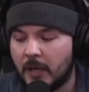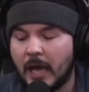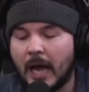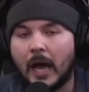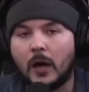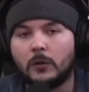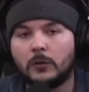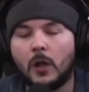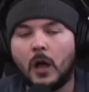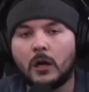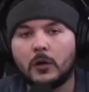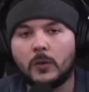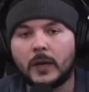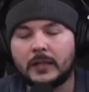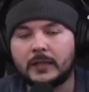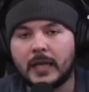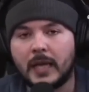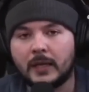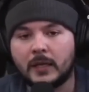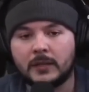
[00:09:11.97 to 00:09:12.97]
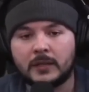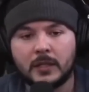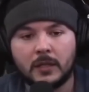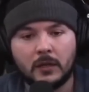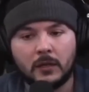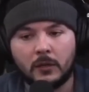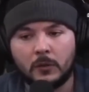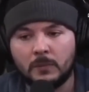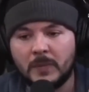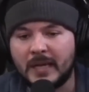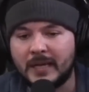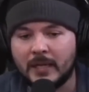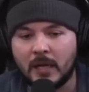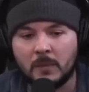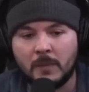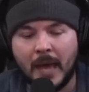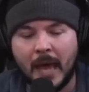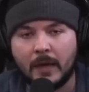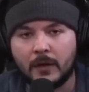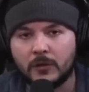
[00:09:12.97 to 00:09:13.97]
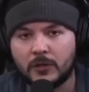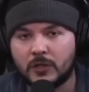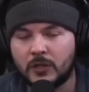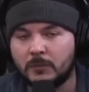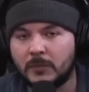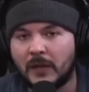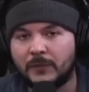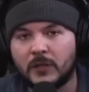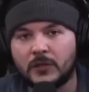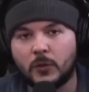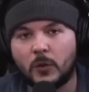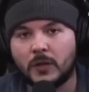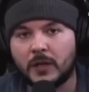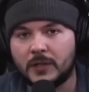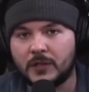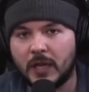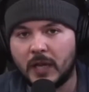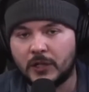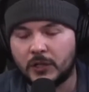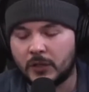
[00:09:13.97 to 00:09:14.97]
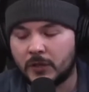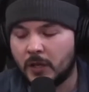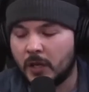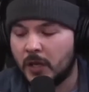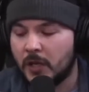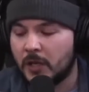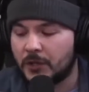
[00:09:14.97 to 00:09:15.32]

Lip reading: how long would it take until Media Matters or some leftist organization